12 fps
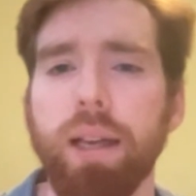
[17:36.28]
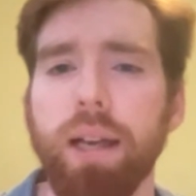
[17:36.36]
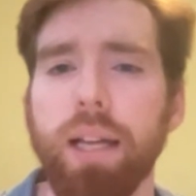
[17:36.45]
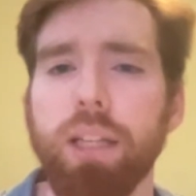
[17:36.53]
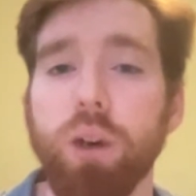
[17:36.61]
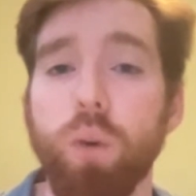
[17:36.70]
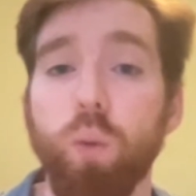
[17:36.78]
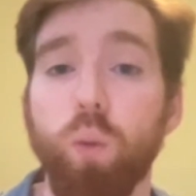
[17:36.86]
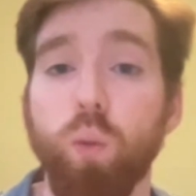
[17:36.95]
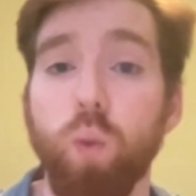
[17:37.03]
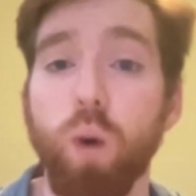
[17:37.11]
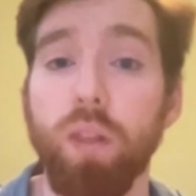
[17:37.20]
And so
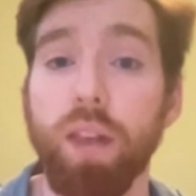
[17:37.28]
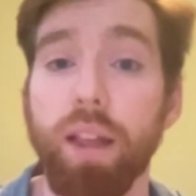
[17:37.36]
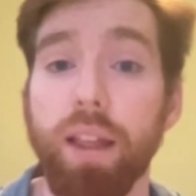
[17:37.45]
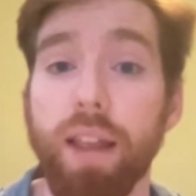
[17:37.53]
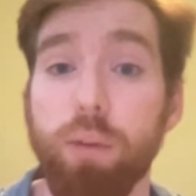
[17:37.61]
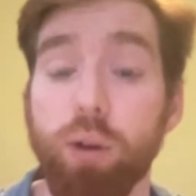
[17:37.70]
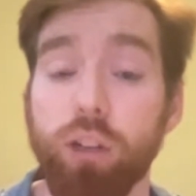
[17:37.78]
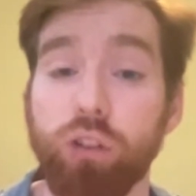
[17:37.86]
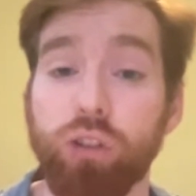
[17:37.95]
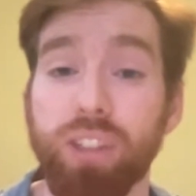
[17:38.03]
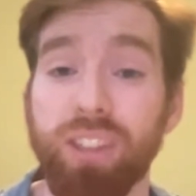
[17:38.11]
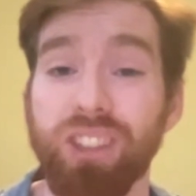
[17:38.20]
one thing that they were
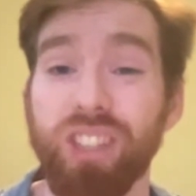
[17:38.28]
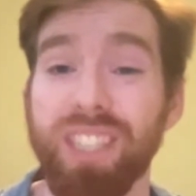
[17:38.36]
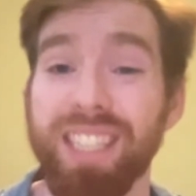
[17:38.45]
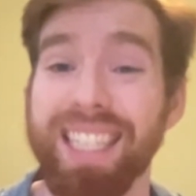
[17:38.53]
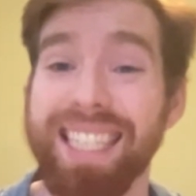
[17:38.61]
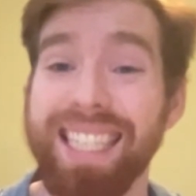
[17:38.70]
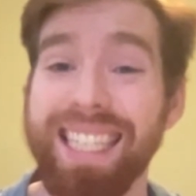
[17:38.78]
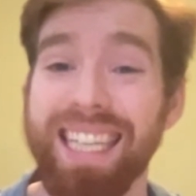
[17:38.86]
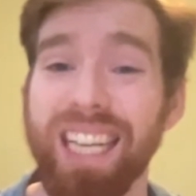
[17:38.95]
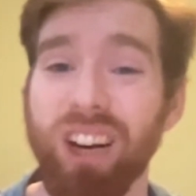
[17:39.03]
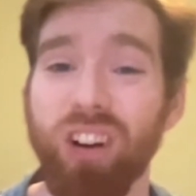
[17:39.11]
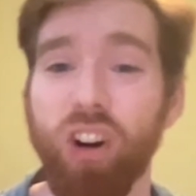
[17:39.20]
interested in is just
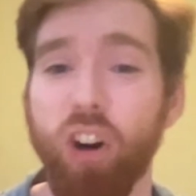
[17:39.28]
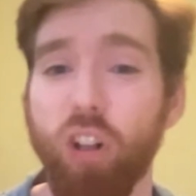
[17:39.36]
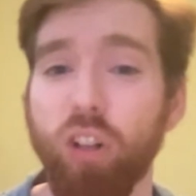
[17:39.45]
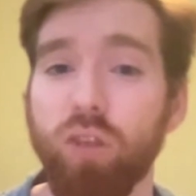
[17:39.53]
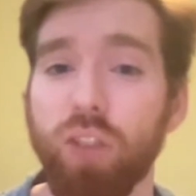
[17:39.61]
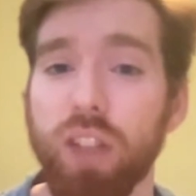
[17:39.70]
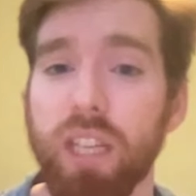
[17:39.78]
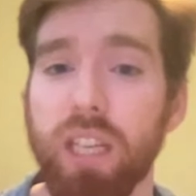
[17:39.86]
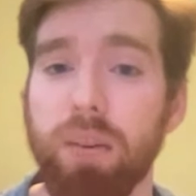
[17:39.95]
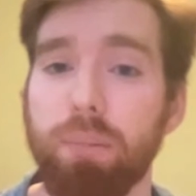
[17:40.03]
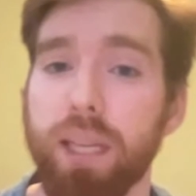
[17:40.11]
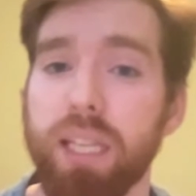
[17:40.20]
seeing all of
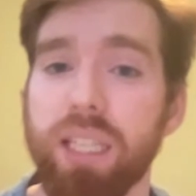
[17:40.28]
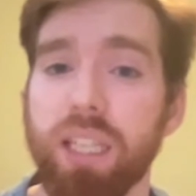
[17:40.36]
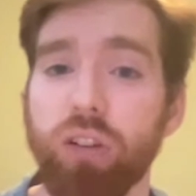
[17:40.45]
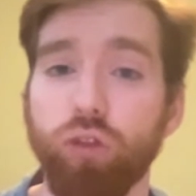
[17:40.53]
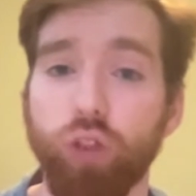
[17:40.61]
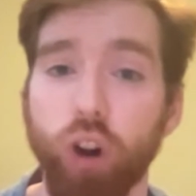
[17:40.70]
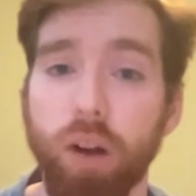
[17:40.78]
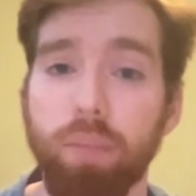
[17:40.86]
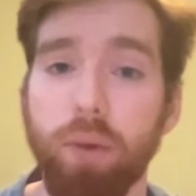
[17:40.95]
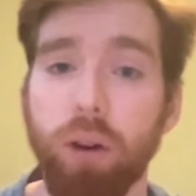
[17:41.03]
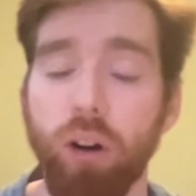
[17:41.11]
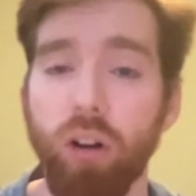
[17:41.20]
the pieces
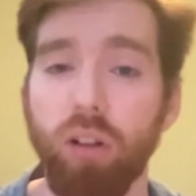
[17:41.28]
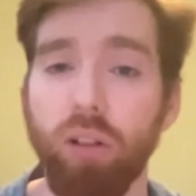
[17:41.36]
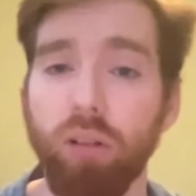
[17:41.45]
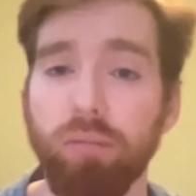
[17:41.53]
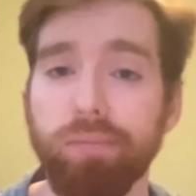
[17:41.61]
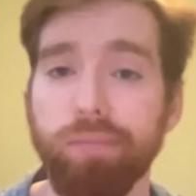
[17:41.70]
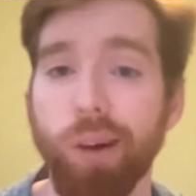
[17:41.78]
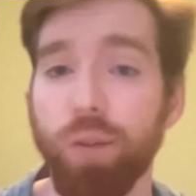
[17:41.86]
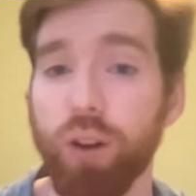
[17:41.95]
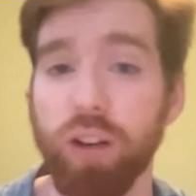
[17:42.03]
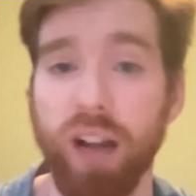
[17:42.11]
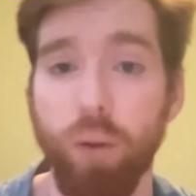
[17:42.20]
from all of
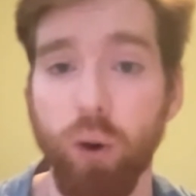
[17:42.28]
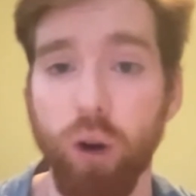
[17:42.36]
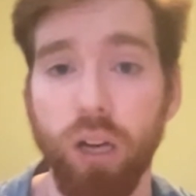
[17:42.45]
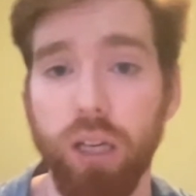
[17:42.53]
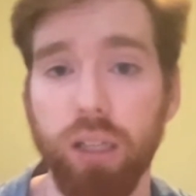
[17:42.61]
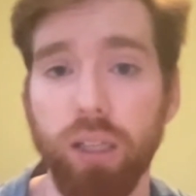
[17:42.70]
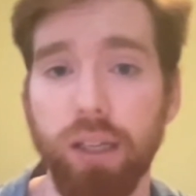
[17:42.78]
their network,